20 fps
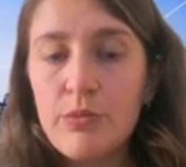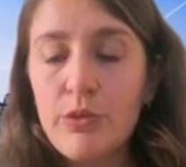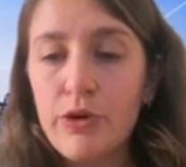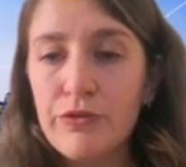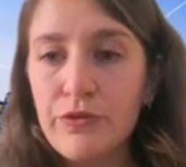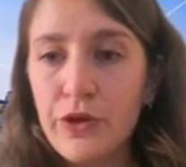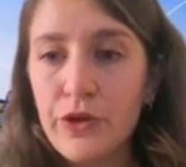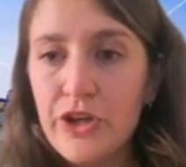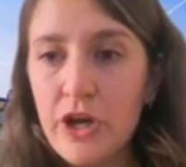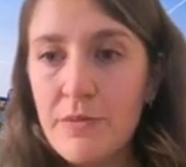
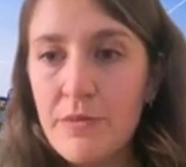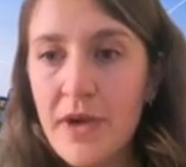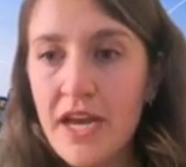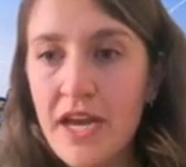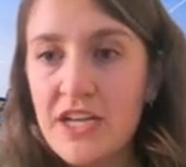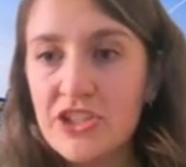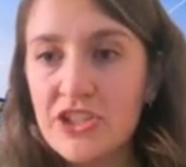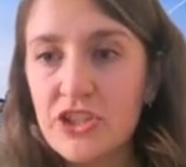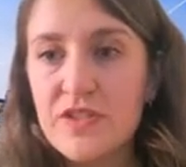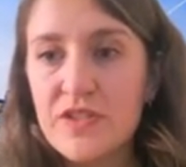Portfolio
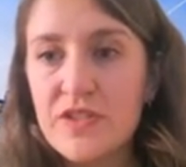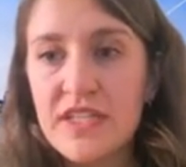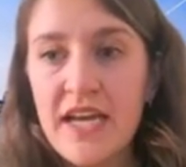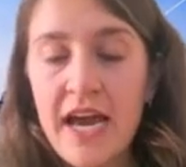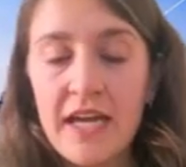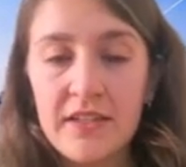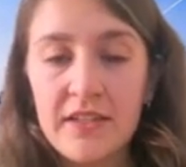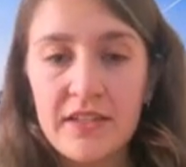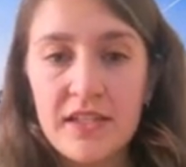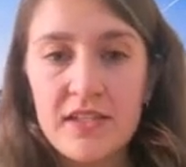managers and
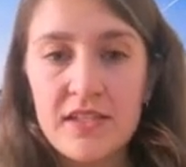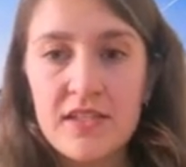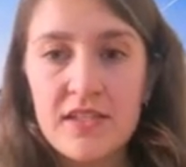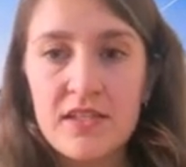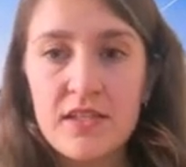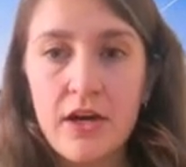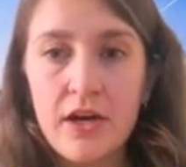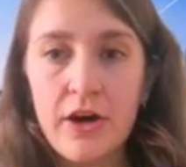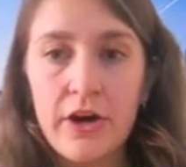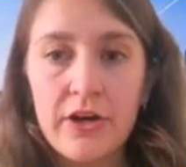
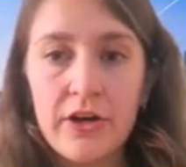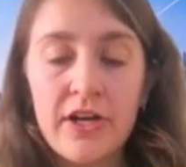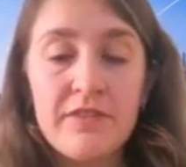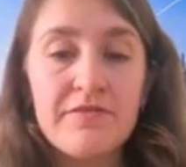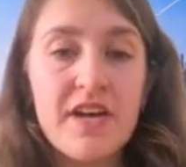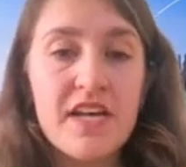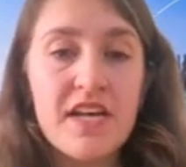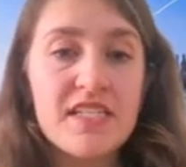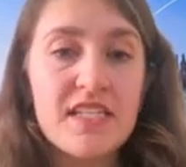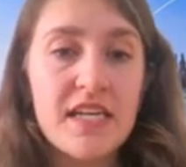analysts are
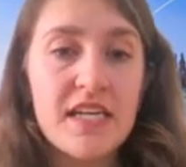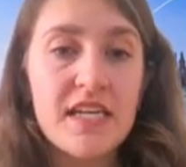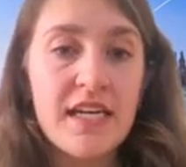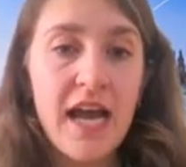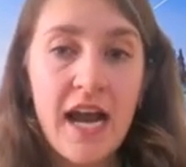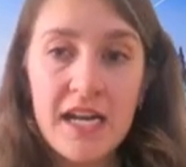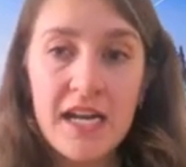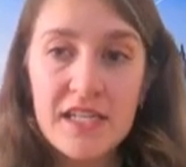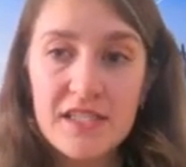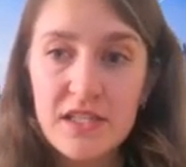investing
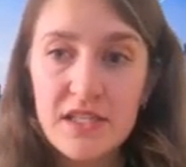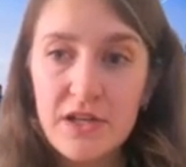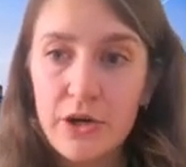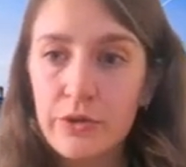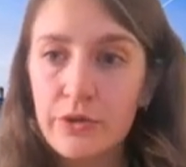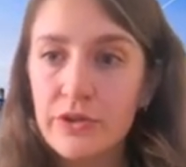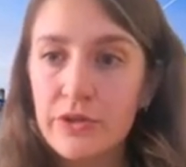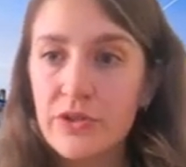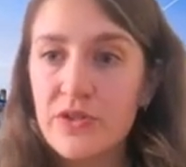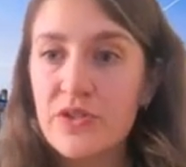asset
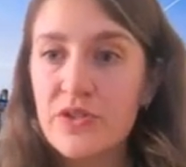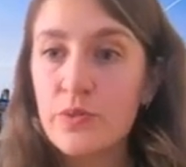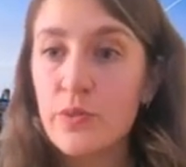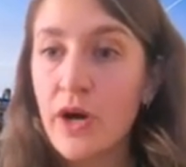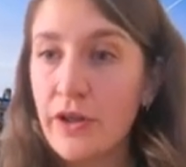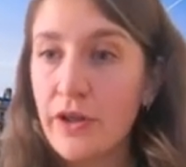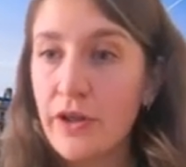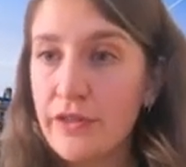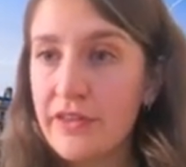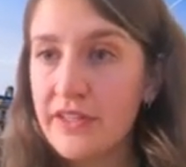owners'
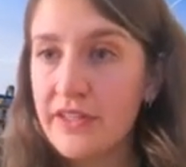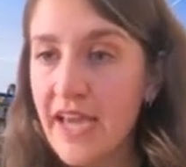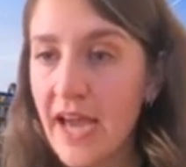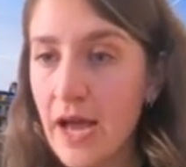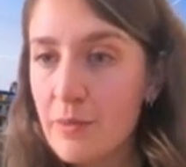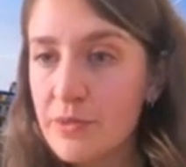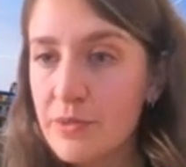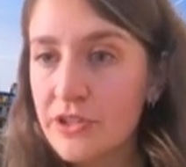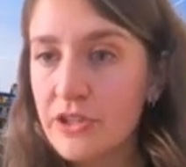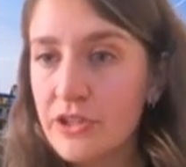wealth and
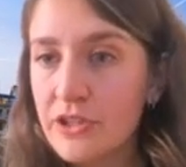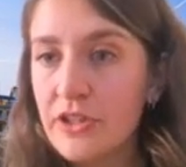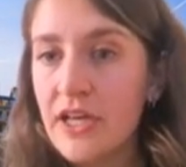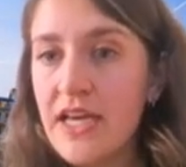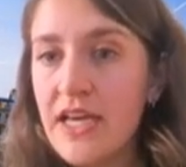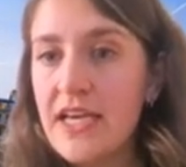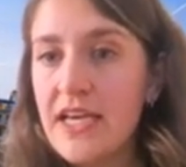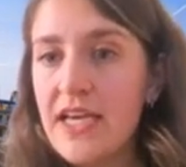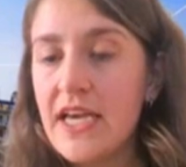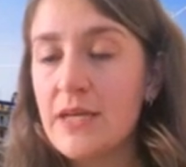capital
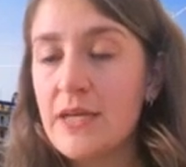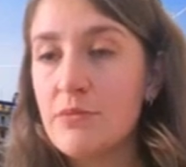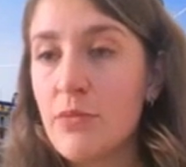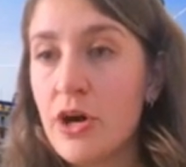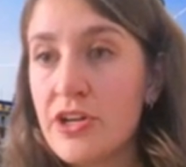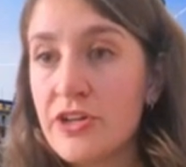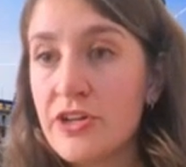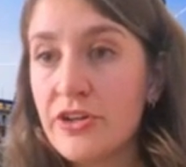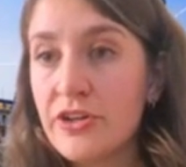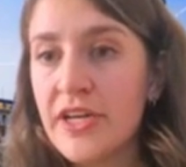in
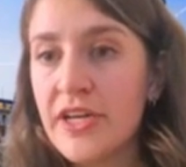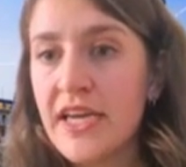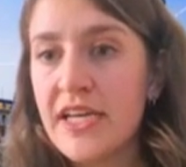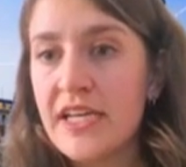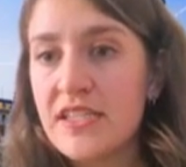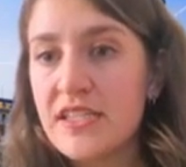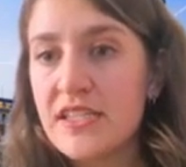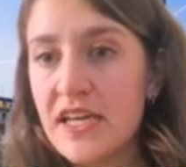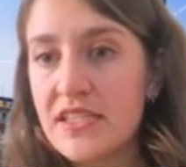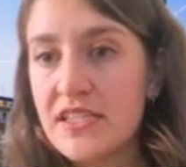monitoring and
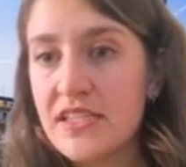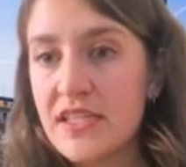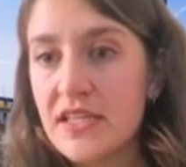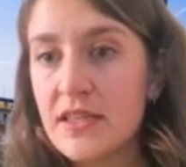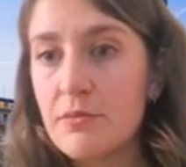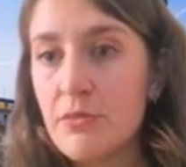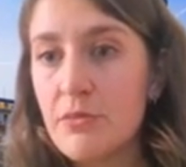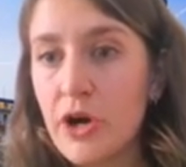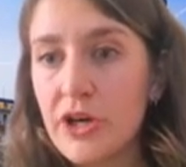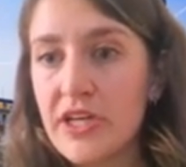assessing
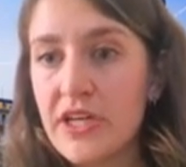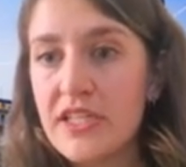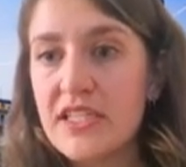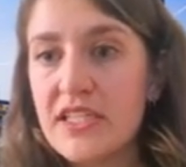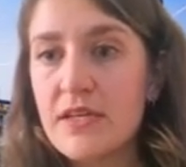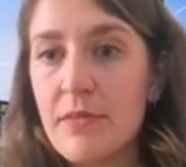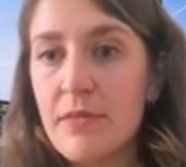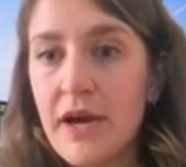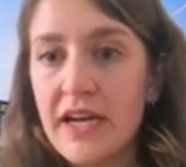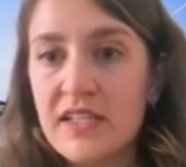the market
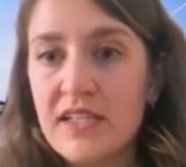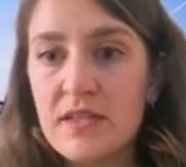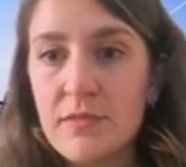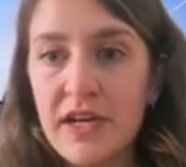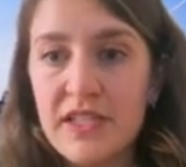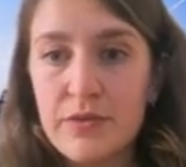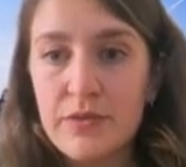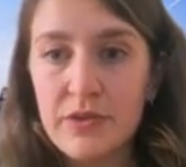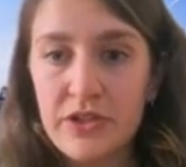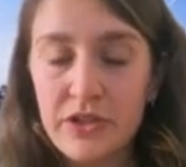to
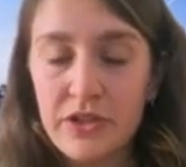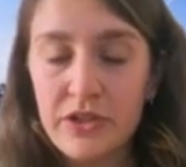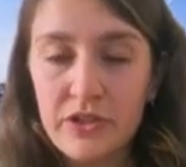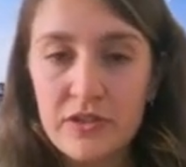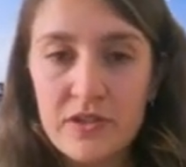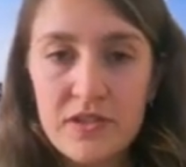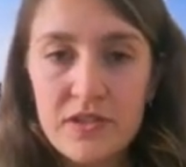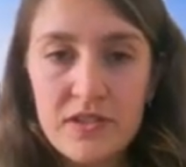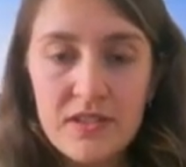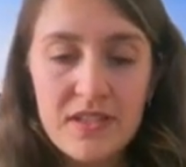maximize
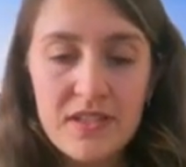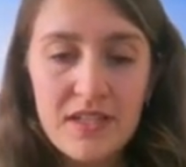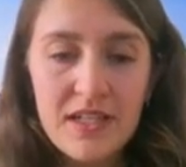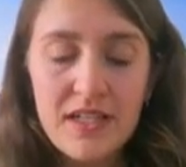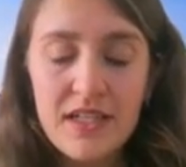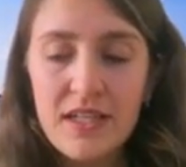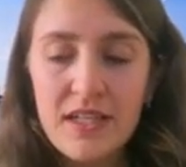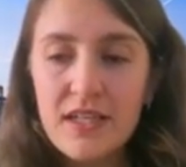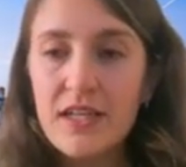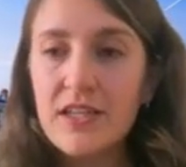returns.
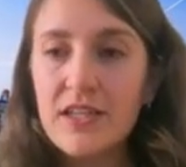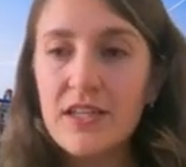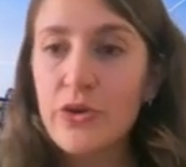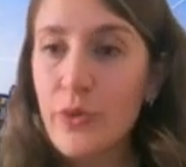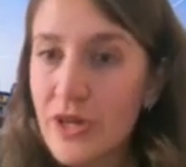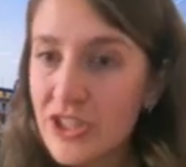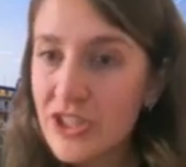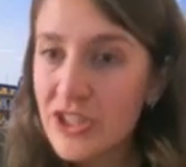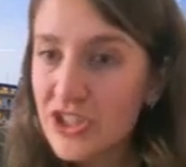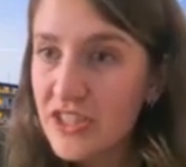The
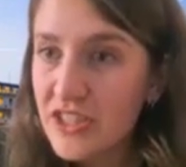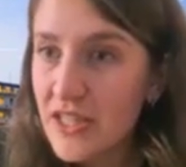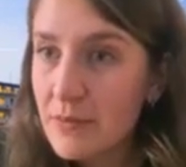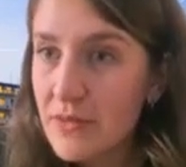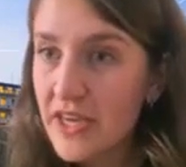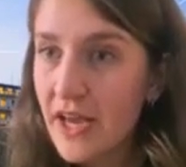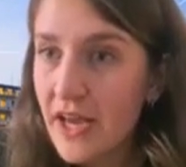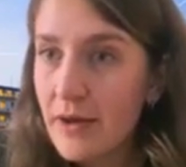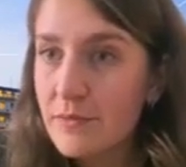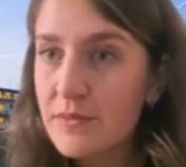question then
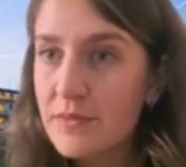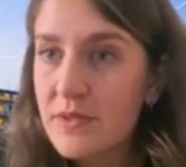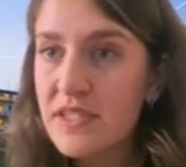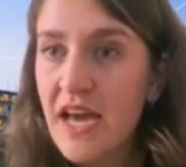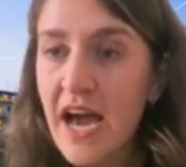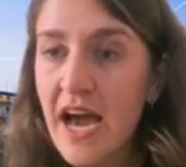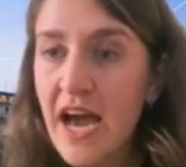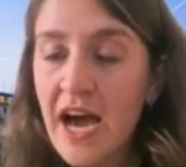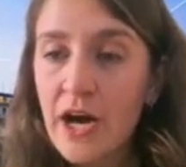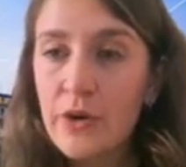becomes,
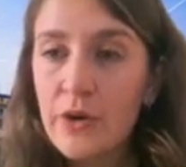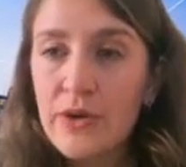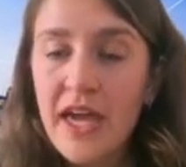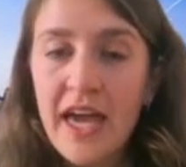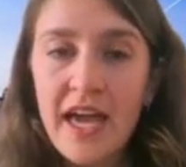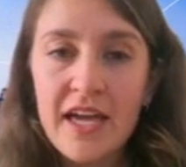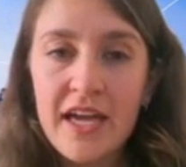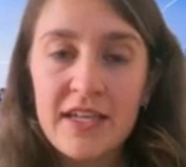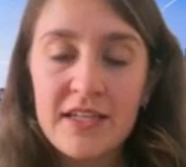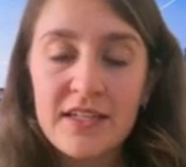how
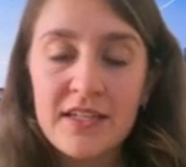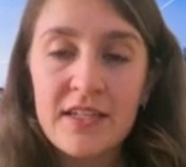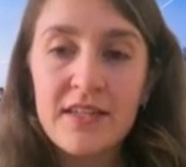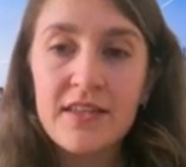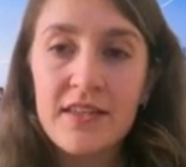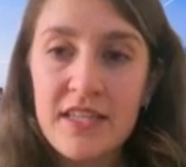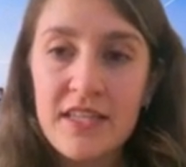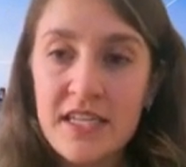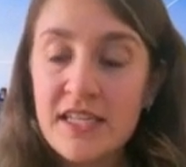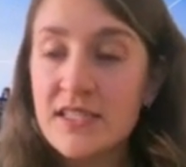can
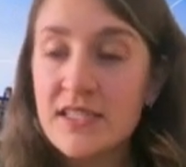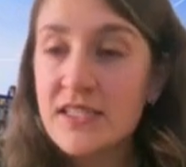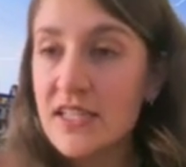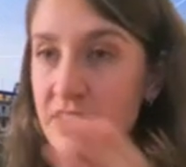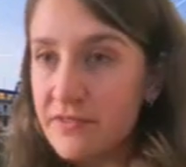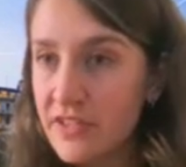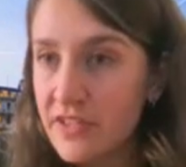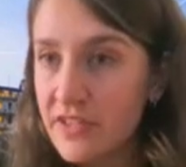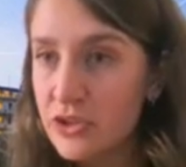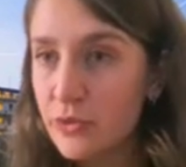these
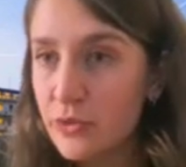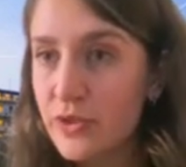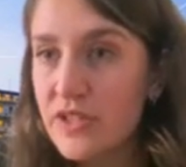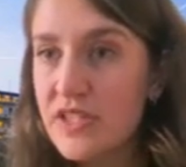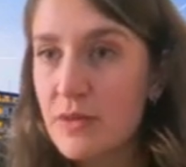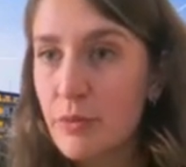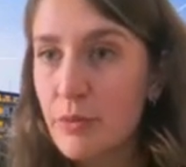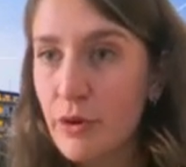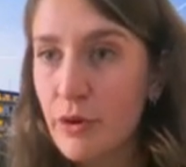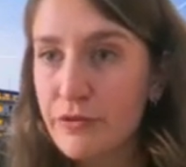
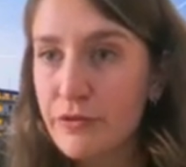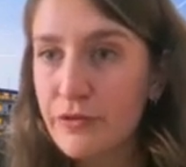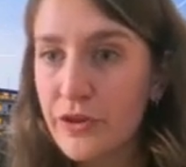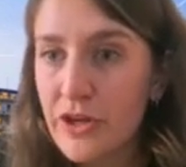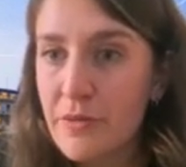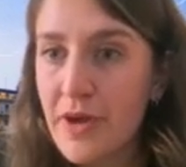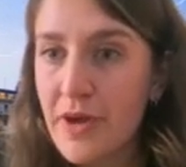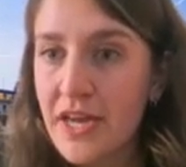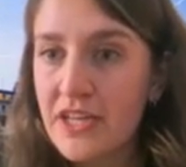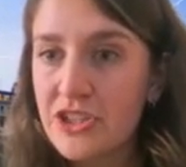individuals, the
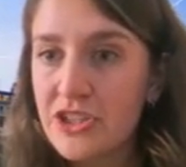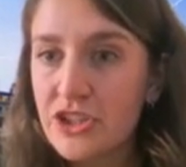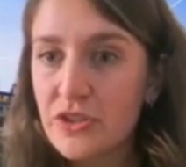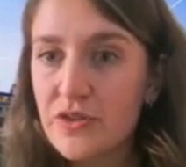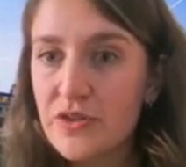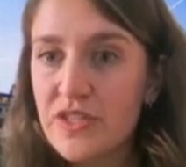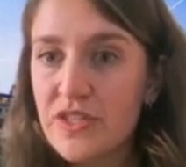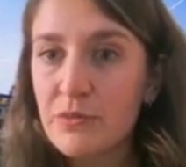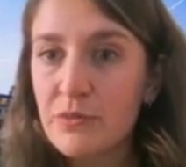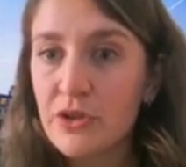portfolio
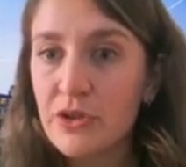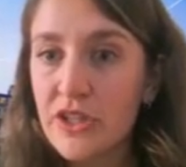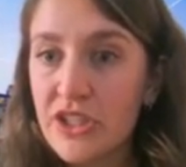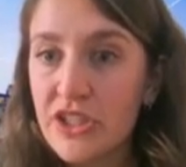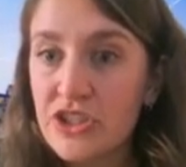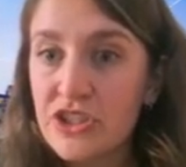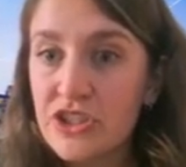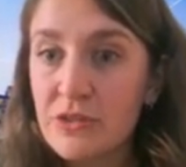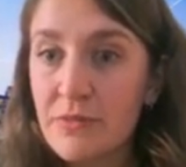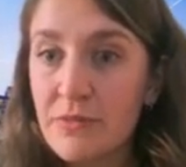managers and
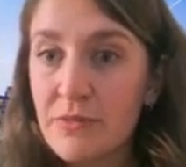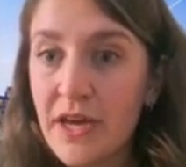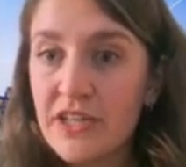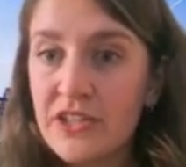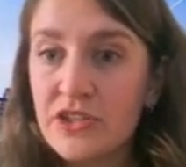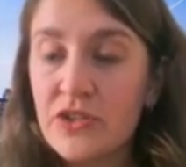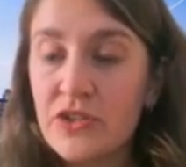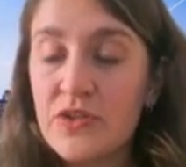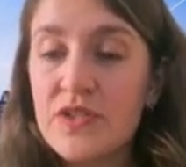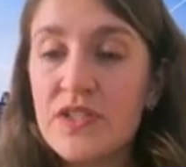relationship
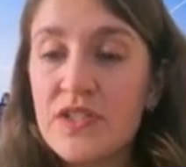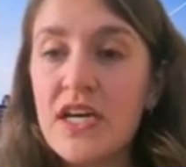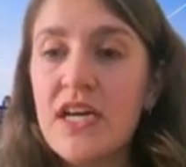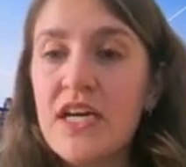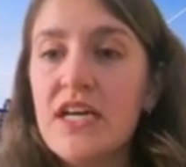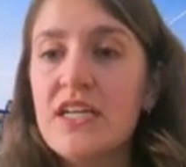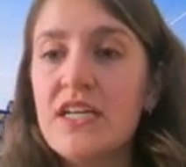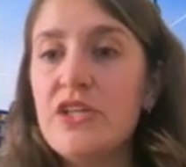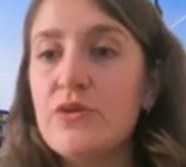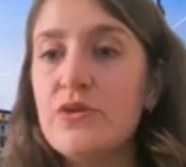managers,
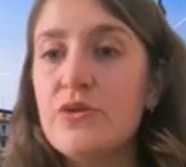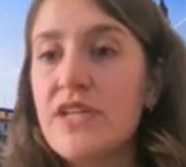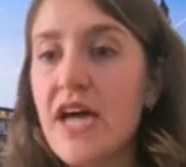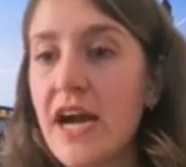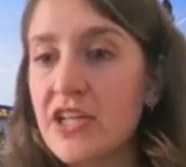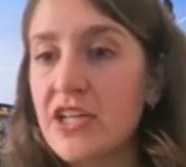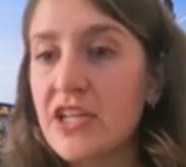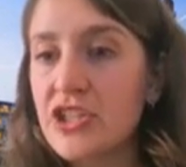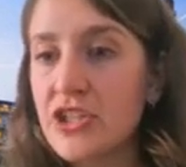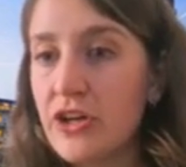use
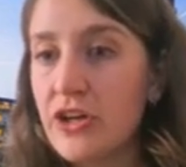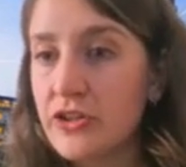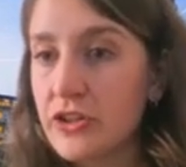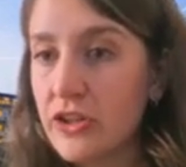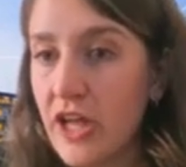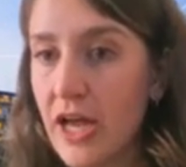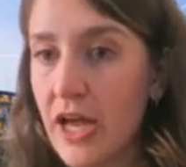action on